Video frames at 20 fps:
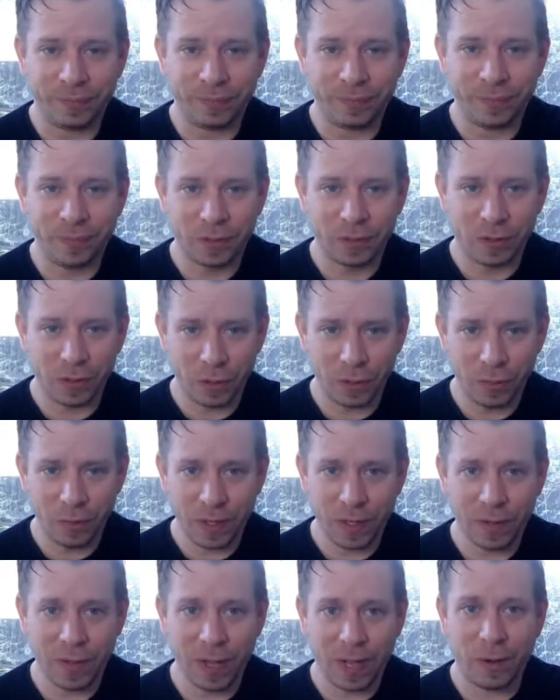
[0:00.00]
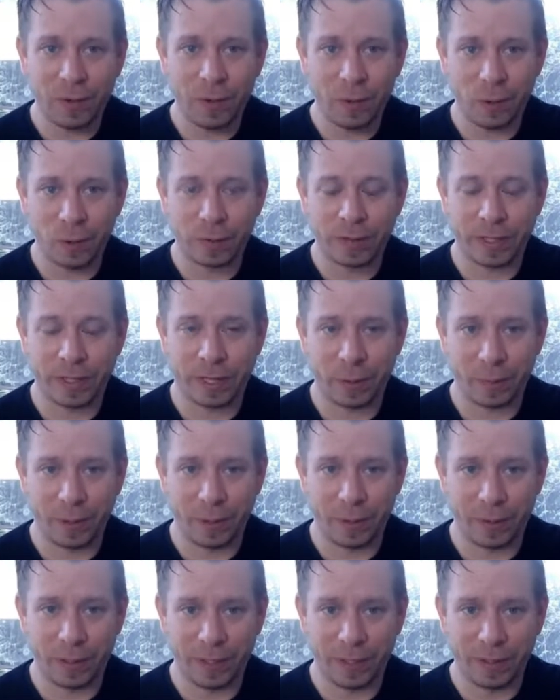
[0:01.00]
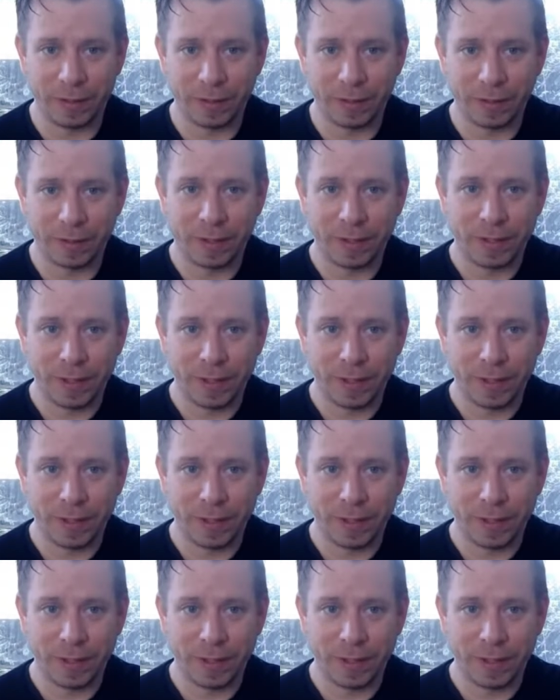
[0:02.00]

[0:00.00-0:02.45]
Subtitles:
So feel how your tailbone is,